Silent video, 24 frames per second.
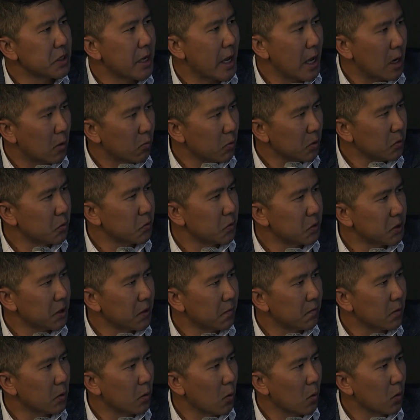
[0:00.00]
how we
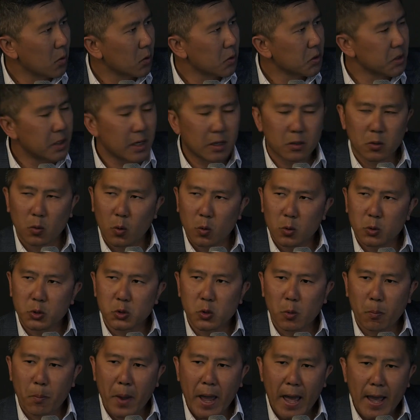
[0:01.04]
receive the orders, how the
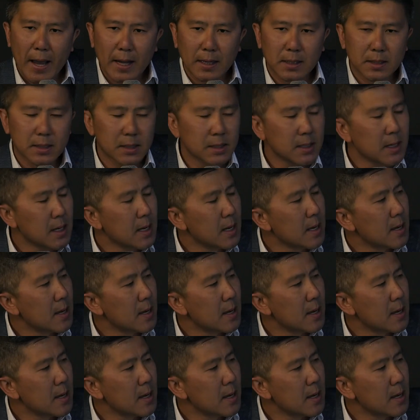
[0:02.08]
orders are packed,